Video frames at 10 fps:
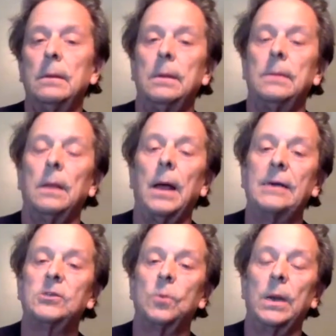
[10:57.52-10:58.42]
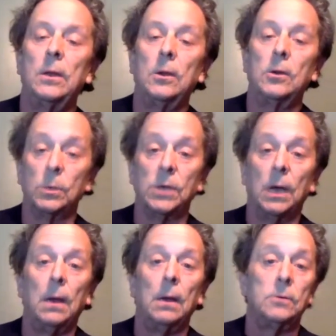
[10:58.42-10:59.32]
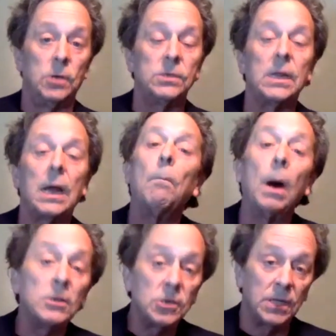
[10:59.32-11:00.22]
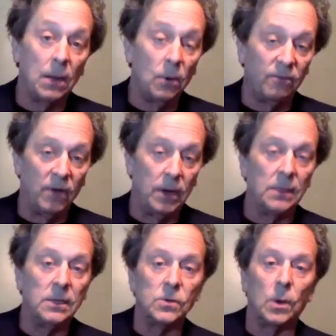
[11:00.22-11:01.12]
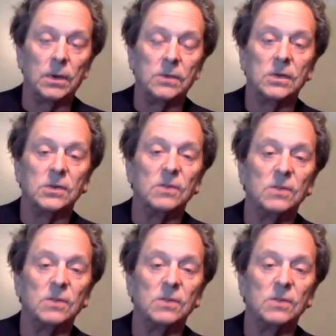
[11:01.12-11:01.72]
the last 20 years was just how much they were funding this organization,